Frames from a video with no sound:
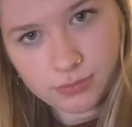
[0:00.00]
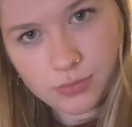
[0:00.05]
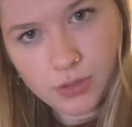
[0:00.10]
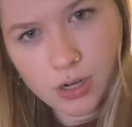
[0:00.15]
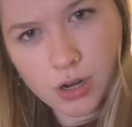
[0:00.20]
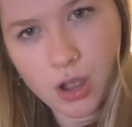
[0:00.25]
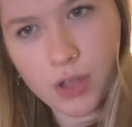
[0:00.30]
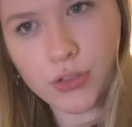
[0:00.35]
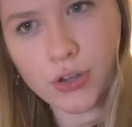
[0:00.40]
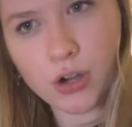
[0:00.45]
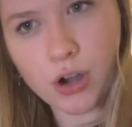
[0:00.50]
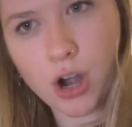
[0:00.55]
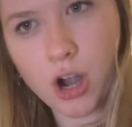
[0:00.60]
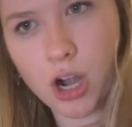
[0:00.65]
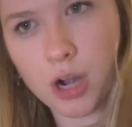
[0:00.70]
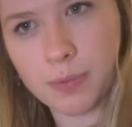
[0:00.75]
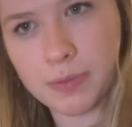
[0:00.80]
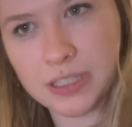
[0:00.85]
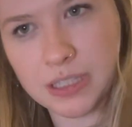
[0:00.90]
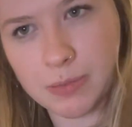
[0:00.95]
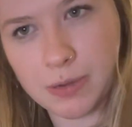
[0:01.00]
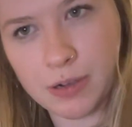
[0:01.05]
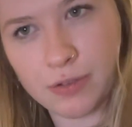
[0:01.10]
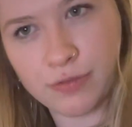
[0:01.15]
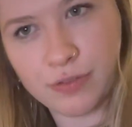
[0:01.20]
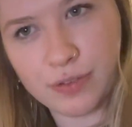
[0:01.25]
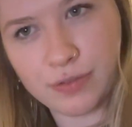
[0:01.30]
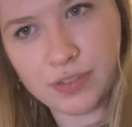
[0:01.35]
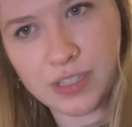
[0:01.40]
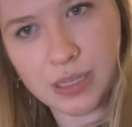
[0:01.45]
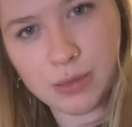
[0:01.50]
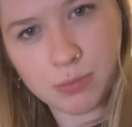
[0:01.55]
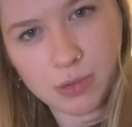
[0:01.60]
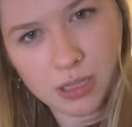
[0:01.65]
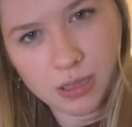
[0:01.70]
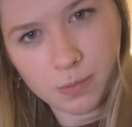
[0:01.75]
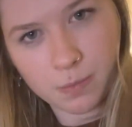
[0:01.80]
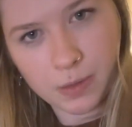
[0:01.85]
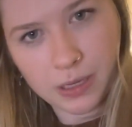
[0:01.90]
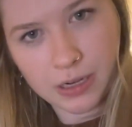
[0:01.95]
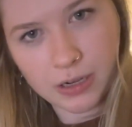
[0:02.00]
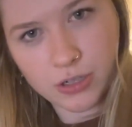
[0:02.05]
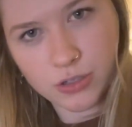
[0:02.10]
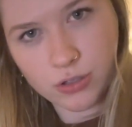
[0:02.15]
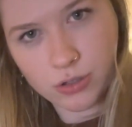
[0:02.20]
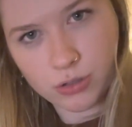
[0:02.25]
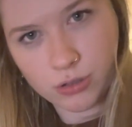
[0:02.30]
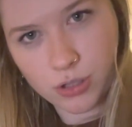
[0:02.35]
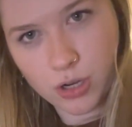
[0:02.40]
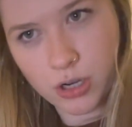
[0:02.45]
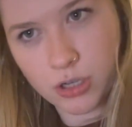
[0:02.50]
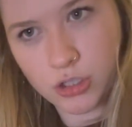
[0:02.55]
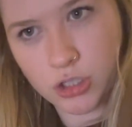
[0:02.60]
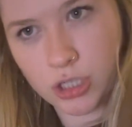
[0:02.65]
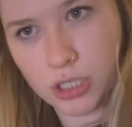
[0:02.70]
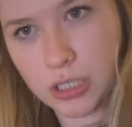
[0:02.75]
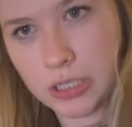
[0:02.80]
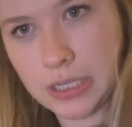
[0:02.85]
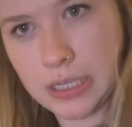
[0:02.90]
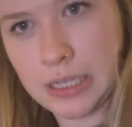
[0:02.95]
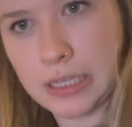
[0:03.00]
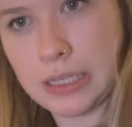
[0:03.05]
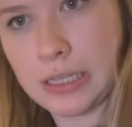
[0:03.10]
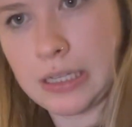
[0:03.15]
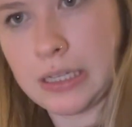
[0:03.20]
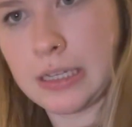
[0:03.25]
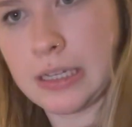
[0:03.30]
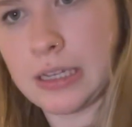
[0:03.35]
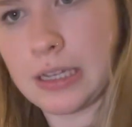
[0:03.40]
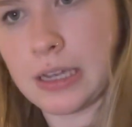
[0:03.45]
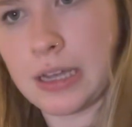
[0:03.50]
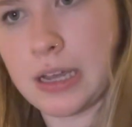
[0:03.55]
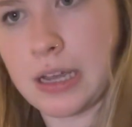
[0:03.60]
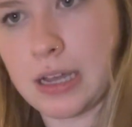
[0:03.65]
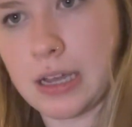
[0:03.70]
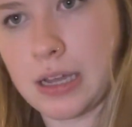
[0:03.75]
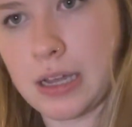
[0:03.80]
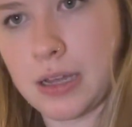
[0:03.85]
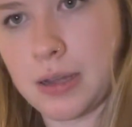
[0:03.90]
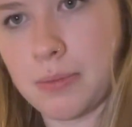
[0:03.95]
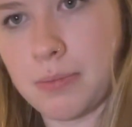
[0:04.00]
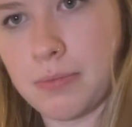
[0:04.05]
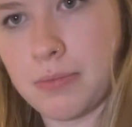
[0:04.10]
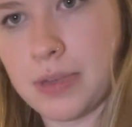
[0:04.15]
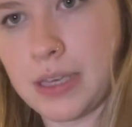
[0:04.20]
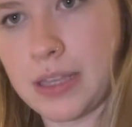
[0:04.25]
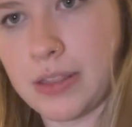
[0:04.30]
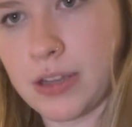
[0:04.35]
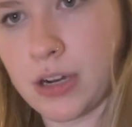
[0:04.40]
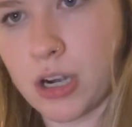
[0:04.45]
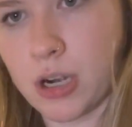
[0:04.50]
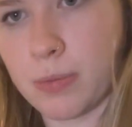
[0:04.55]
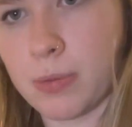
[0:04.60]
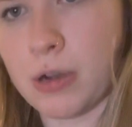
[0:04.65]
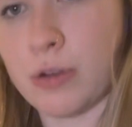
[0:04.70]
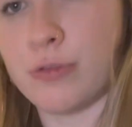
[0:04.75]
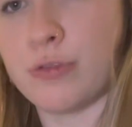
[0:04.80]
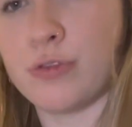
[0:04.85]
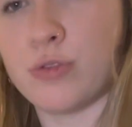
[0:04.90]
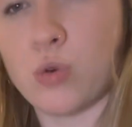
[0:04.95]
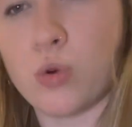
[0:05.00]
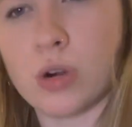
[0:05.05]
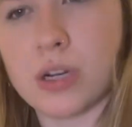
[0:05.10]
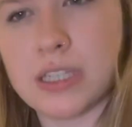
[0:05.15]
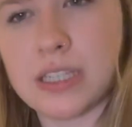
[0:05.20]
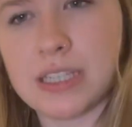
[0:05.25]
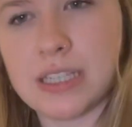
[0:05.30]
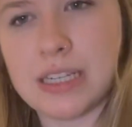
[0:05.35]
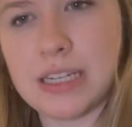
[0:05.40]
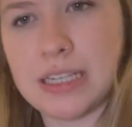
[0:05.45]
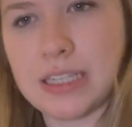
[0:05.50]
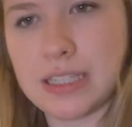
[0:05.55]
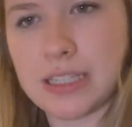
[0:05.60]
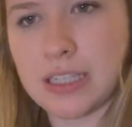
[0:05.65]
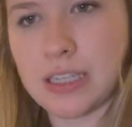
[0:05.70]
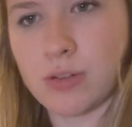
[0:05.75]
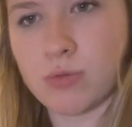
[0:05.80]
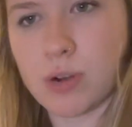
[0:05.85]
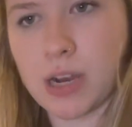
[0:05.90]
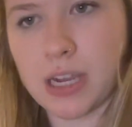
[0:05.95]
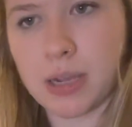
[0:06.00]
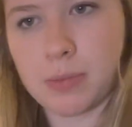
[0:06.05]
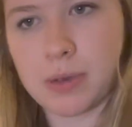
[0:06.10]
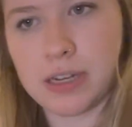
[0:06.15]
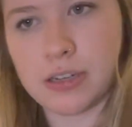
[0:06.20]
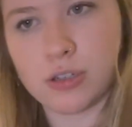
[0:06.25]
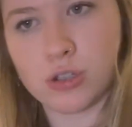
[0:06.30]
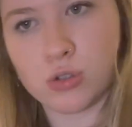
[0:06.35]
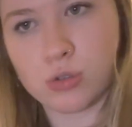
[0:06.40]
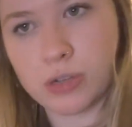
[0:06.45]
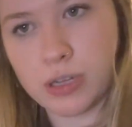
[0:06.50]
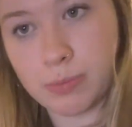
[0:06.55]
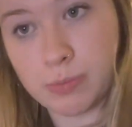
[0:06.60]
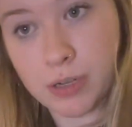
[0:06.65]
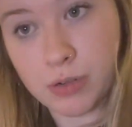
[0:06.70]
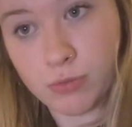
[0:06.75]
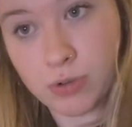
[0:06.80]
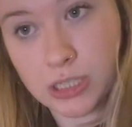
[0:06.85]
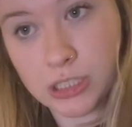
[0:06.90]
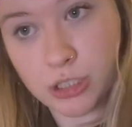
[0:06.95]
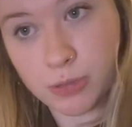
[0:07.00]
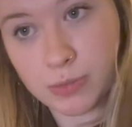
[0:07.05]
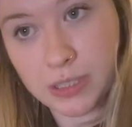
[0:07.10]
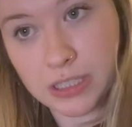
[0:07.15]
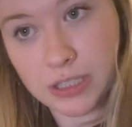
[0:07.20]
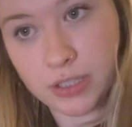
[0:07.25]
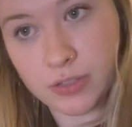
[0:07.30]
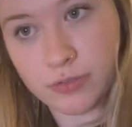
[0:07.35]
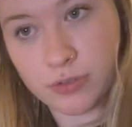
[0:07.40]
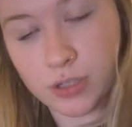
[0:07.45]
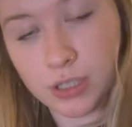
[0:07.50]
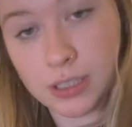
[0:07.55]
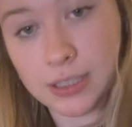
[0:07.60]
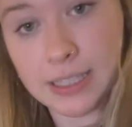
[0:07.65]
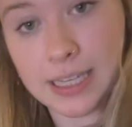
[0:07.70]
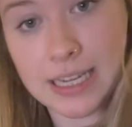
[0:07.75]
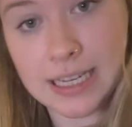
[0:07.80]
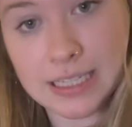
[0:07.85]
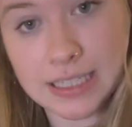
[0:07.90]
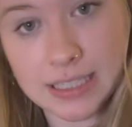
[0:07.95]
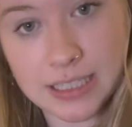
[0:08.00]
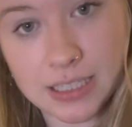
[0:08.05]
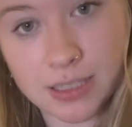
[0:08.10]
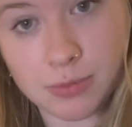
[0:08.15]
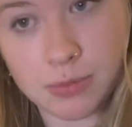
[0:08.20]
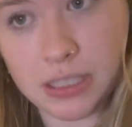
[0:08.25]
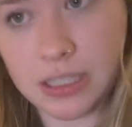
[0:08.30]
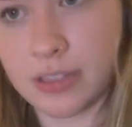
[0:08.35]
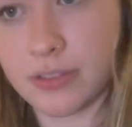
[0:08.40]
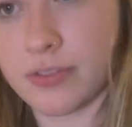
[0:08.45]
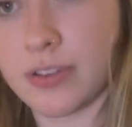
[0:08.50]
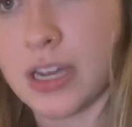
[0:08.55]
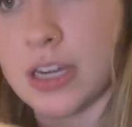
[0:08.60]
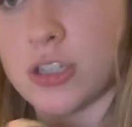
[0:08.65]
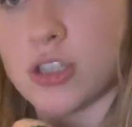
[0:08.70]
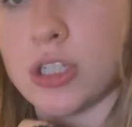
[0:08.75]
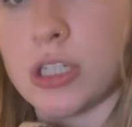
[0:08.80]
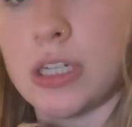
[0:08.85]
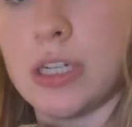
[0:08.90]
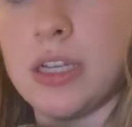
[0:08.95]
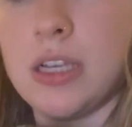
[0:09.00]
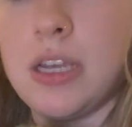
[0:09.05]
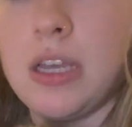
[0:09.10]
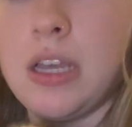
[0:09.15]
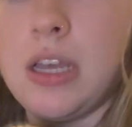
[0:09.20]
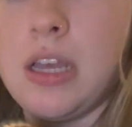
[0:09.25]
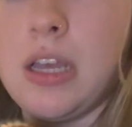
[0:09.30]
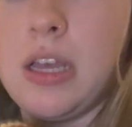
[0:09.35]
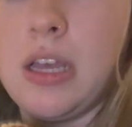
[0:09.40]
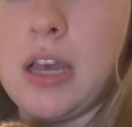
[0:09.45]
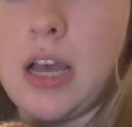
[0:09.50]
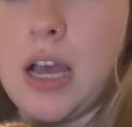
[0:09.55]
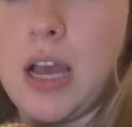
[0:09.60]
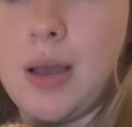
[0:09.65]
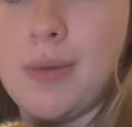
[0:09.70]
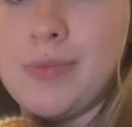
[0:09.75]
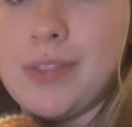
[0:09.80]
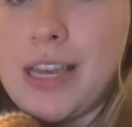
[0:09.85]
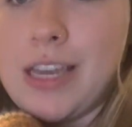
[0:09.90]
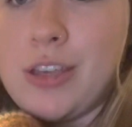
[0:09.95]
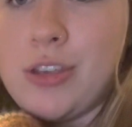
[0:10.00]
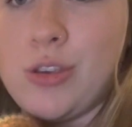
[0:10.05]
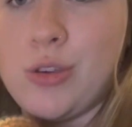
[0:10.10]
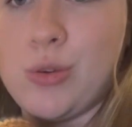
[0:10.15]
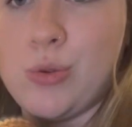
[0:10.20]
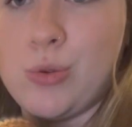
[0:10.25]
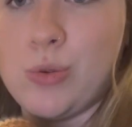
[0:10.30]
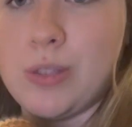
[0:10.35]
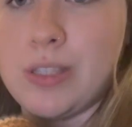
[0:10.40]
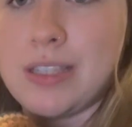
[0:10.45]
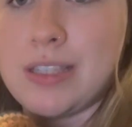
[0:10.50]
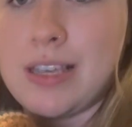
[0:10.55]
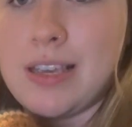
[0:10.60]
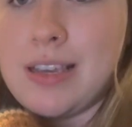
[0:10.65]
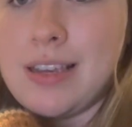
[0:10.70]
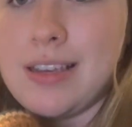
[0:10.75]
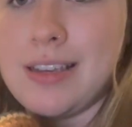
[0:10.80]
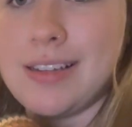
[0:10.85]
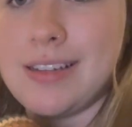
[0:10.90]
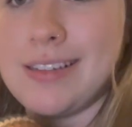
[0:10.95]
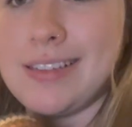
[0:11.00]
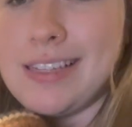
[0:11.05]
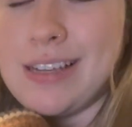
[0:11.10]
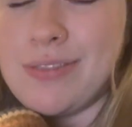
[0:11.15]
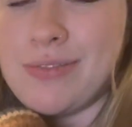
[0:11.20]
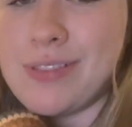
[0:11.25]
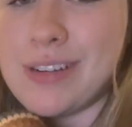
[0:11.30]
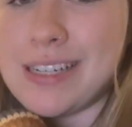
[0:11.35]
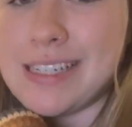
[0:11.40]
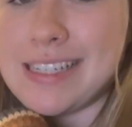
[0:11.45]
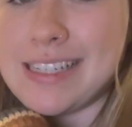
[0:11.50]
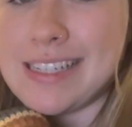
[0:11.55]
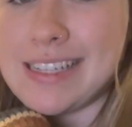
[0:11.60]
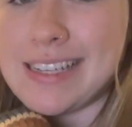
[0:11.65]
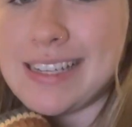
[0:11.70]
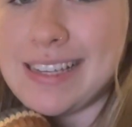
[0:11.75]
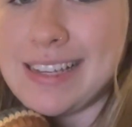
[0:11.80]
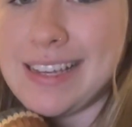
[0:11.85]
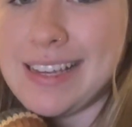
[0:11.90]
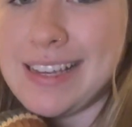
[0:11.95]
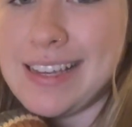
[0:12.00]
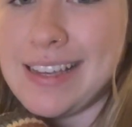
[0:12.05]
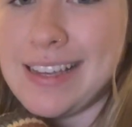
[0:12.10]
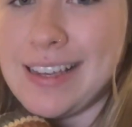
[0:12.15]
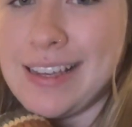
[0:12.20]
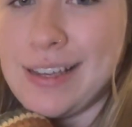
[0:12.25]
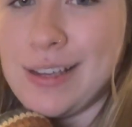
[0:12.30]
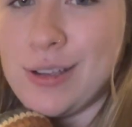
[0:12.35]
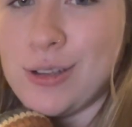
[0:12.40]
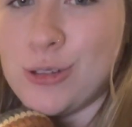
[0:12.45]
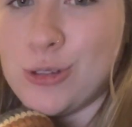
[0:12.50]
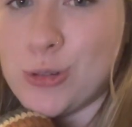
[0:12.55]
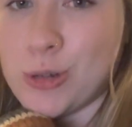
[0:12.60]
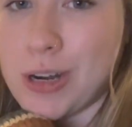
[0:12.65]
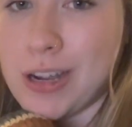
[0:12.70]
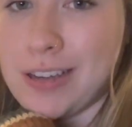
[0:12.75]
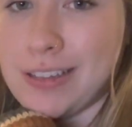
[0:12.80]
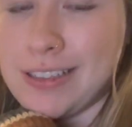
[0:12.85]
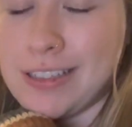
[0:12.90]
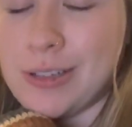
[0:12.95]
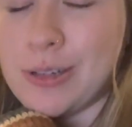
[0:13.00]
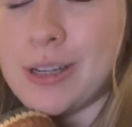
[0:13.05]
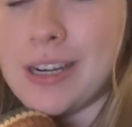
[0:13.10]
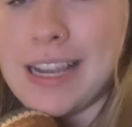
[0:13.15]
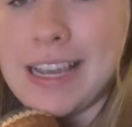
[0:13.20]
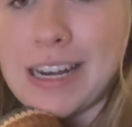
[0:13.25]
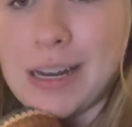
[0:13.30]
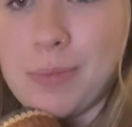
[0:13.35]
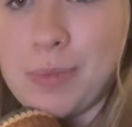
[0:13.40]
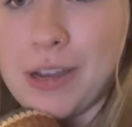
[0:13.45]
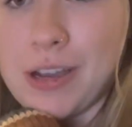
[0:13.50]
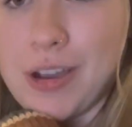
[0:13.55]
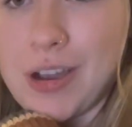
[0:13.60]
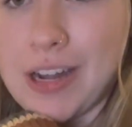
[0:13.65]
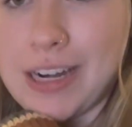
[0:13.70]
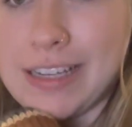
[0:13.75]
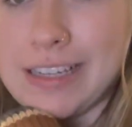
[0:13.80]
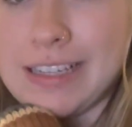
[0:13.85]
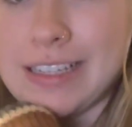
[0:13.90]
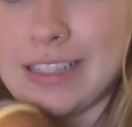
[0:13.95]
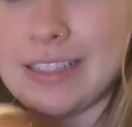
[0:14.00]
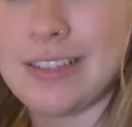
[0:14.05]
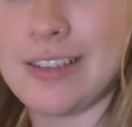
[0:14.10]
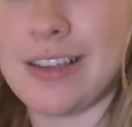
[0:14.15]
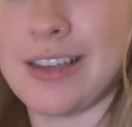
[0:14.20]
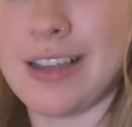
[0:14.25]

on their arm is about 15 millimeters or larger. And there are about 4 CDC recommended treatment regimens for latent TB infection that use different drug or antibiotics,